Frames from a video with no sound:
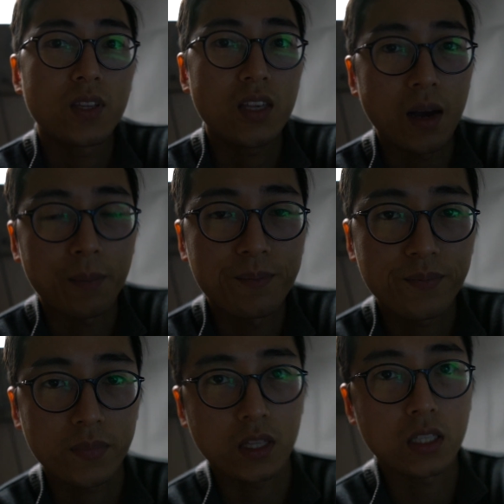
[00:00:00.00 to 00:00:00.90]
Yeah,
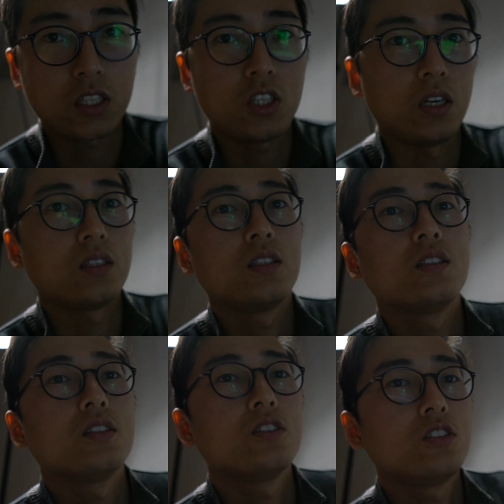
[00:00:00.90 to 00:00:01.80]
that's it.
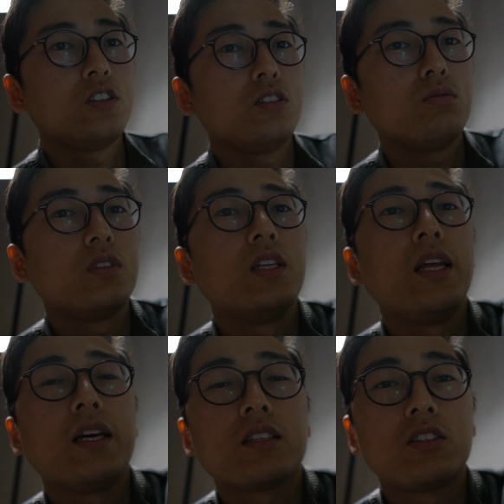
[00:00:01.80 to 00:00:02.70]
See you
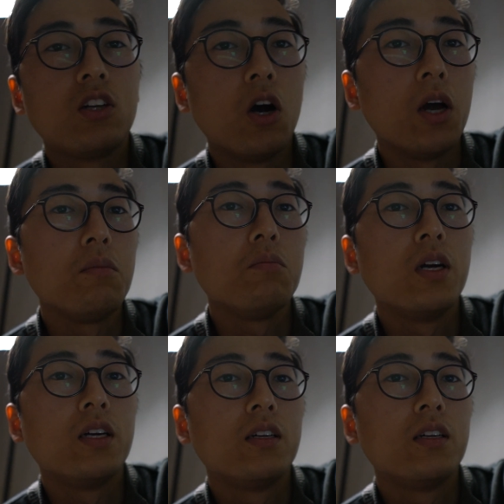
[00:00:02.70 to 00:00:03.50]
next time.